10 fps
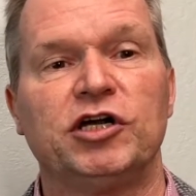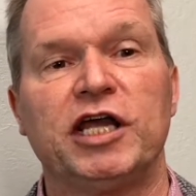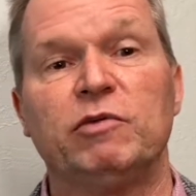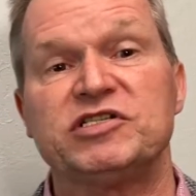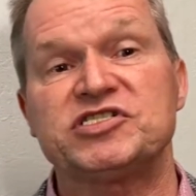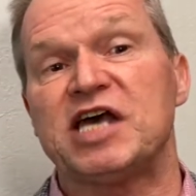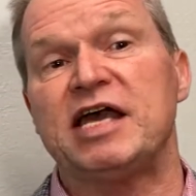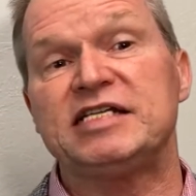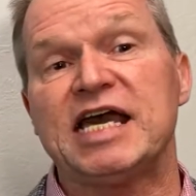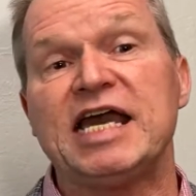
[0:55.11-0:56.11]
he would say,
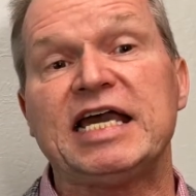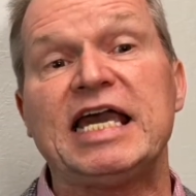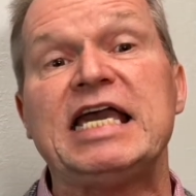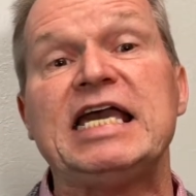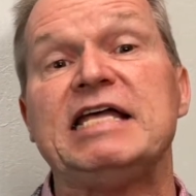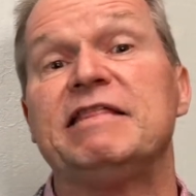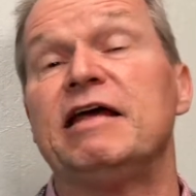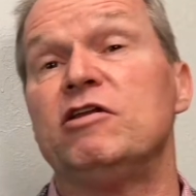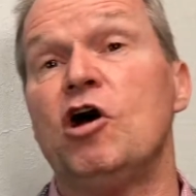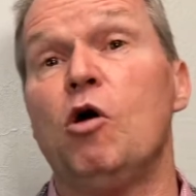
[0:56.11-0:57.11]
Take heed
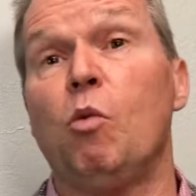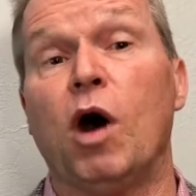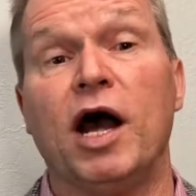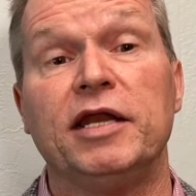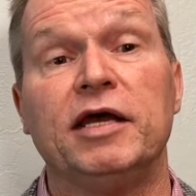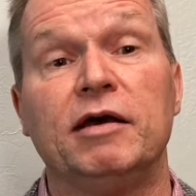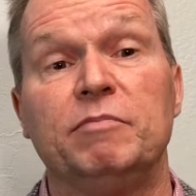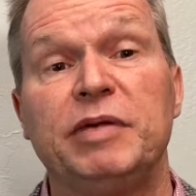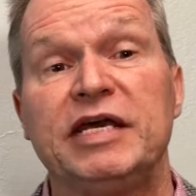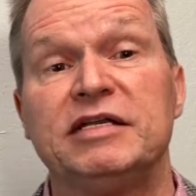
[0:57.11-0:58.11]
that no one
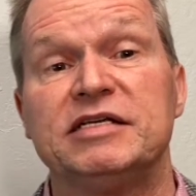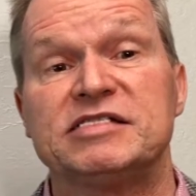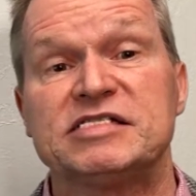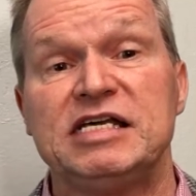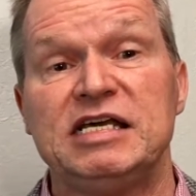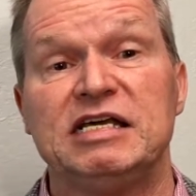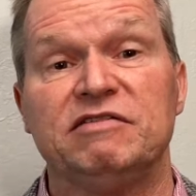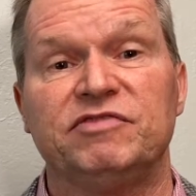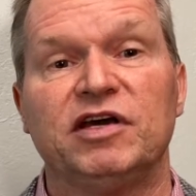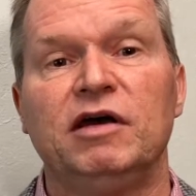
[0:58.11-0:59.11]
be deceived.